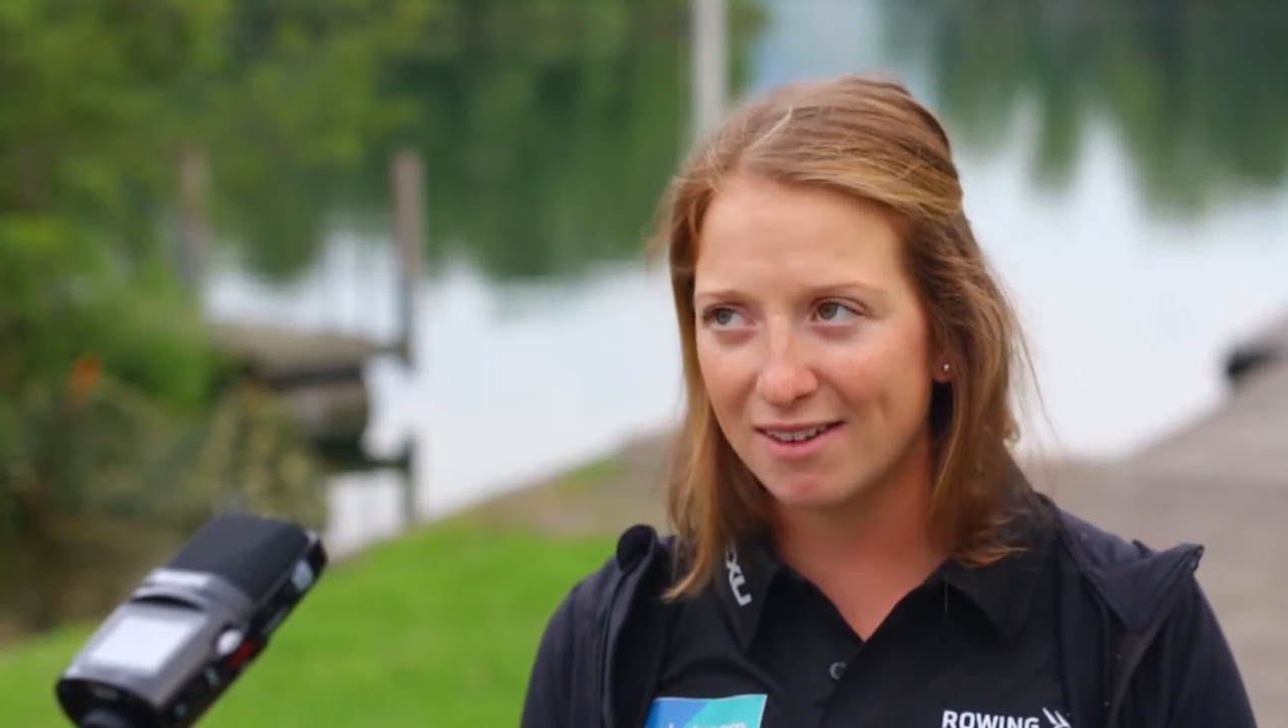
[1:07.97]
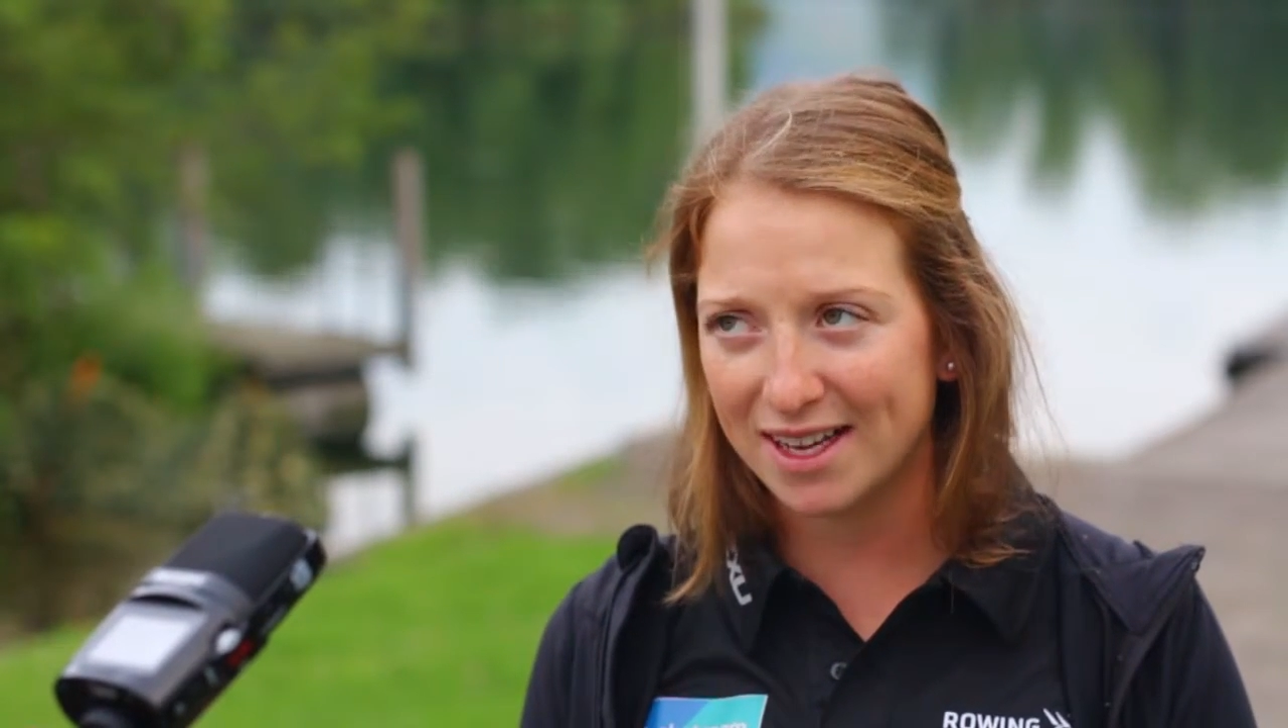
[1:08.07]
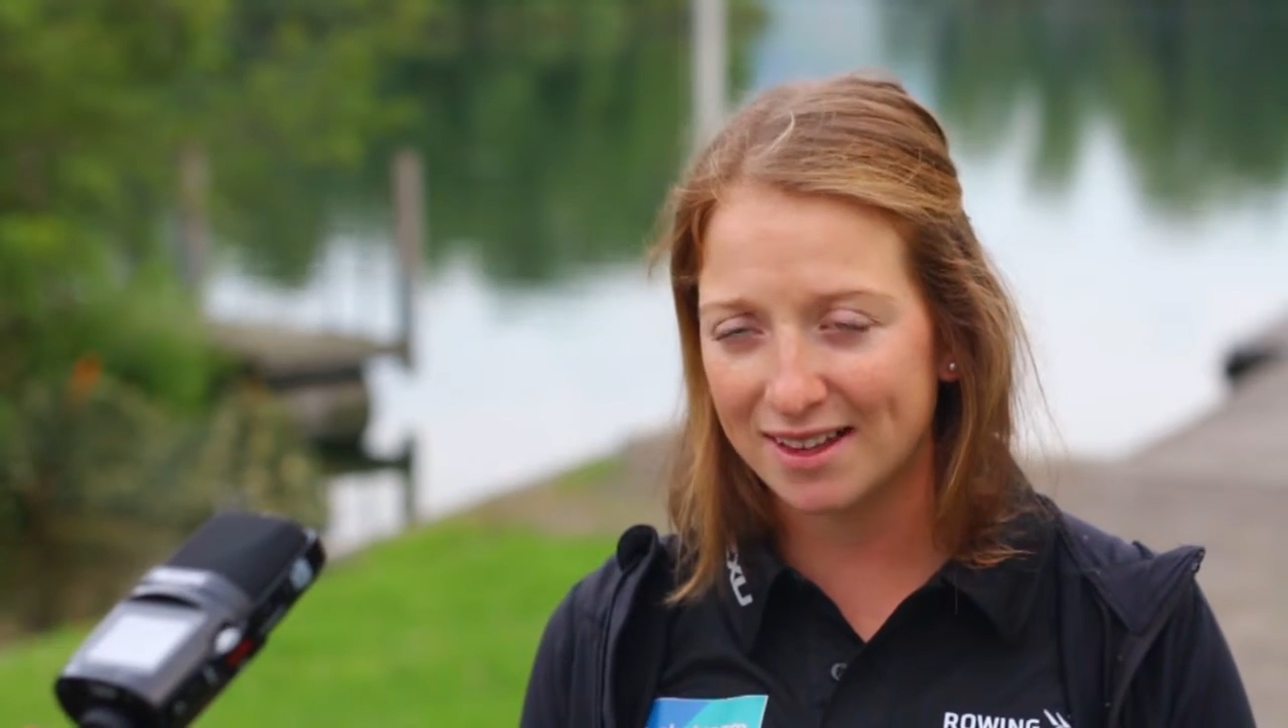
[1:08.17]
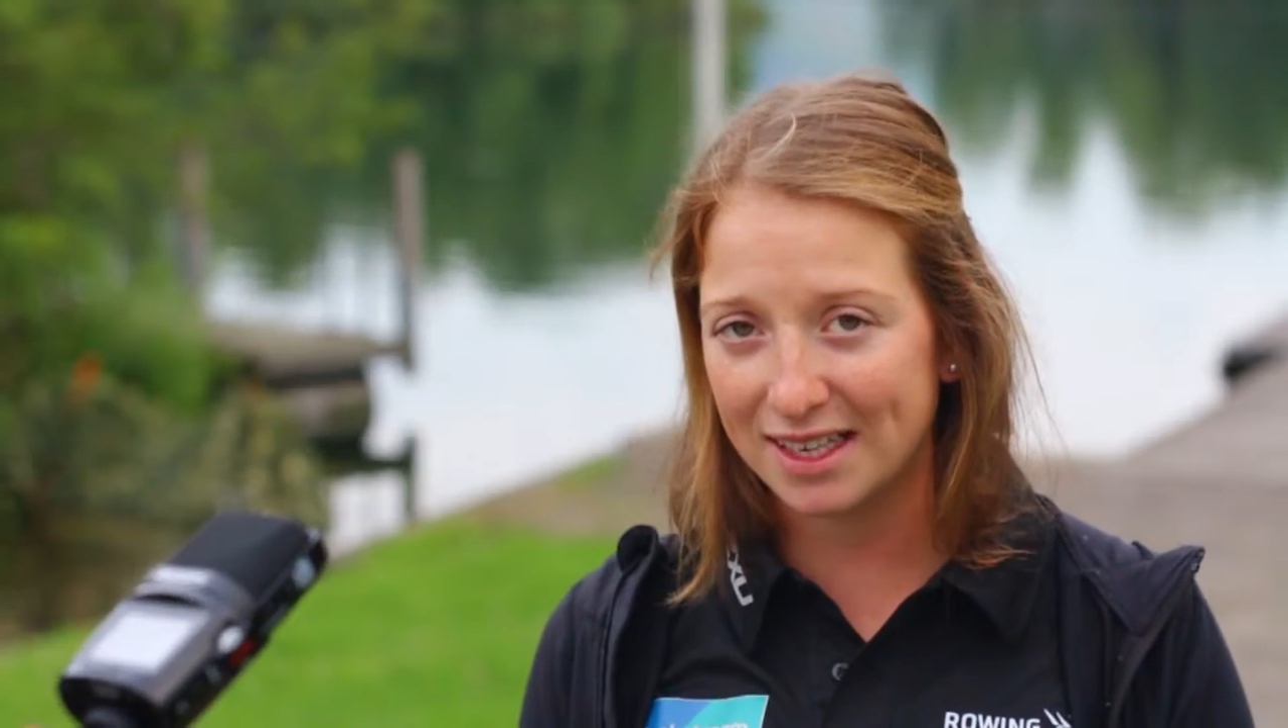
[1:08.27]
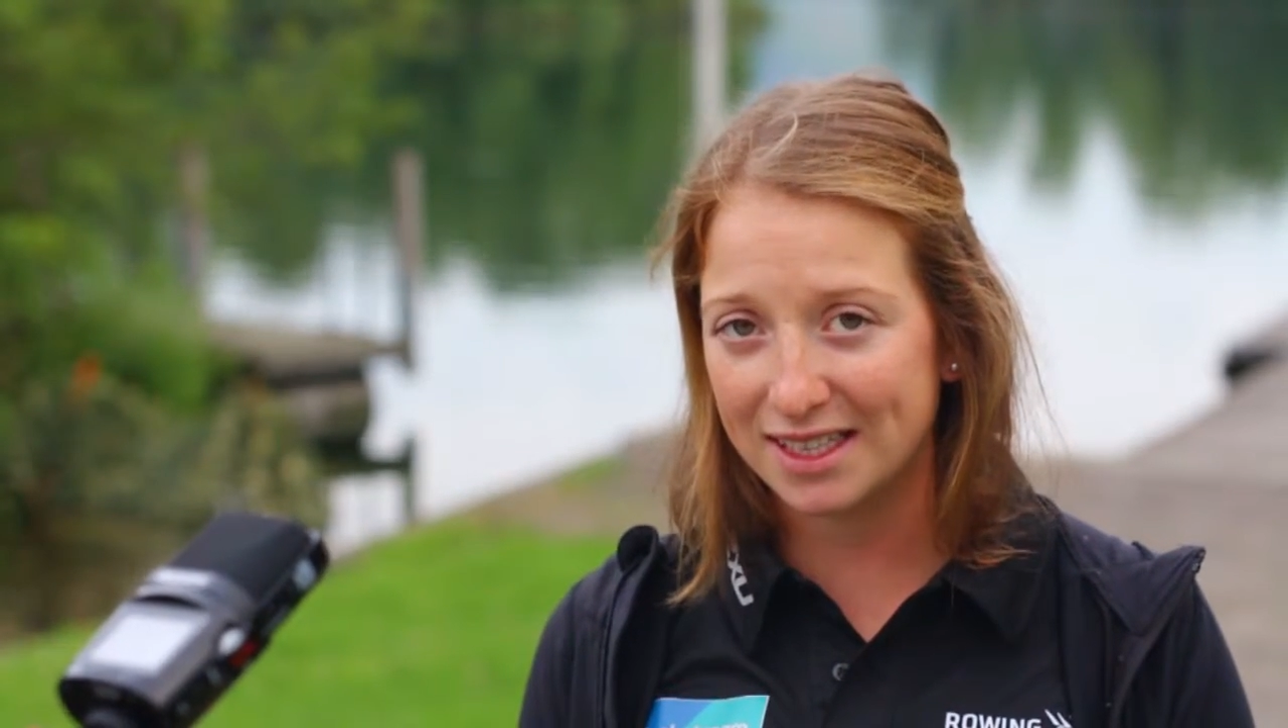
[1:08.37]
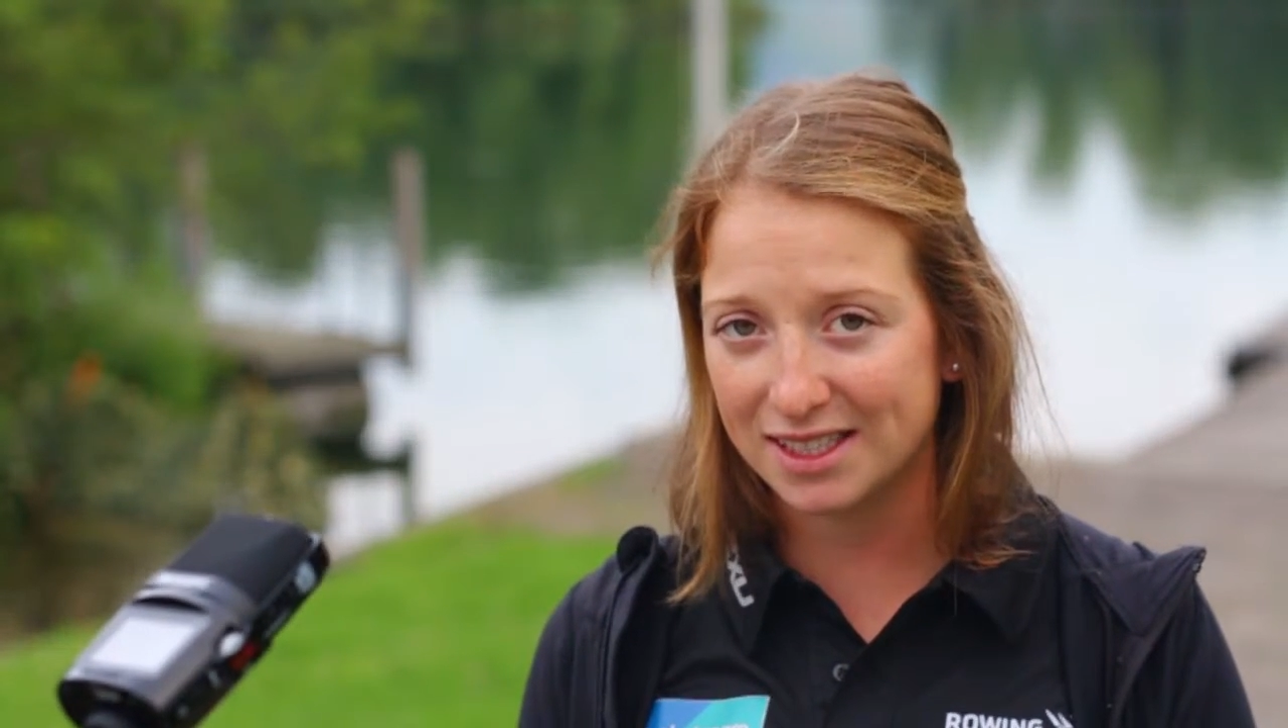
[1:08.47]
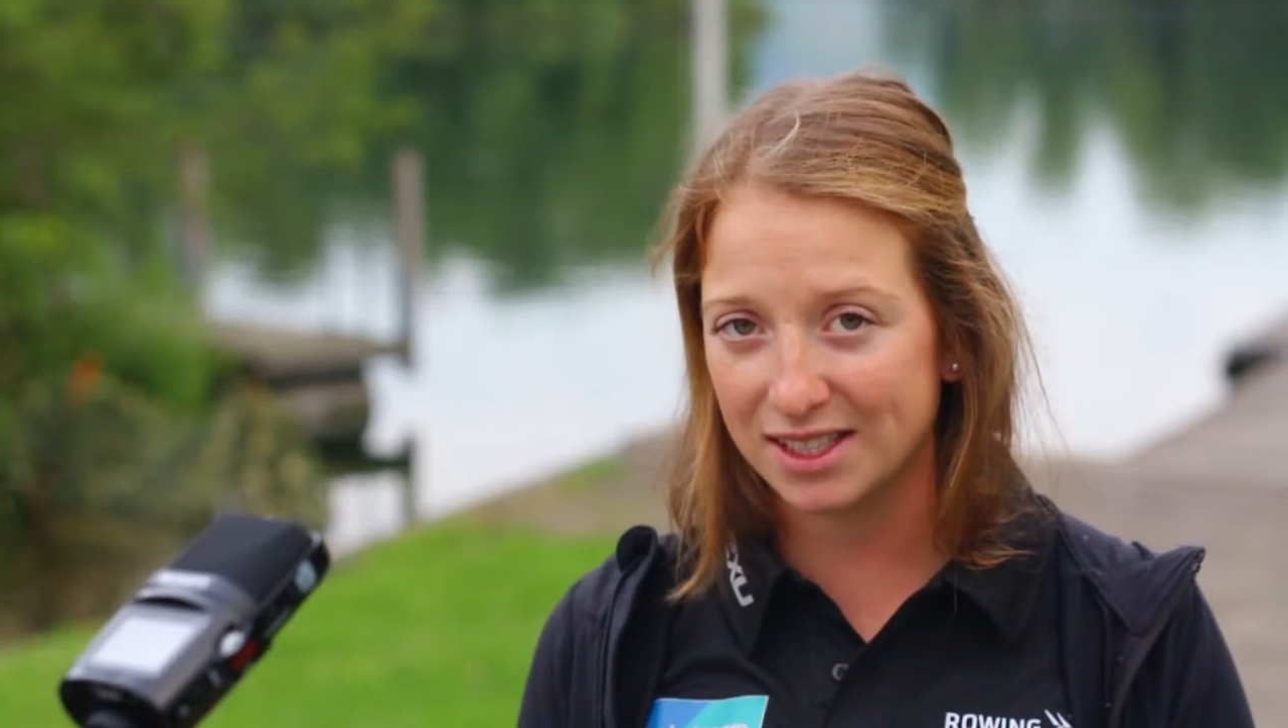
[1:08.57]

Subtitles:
athletes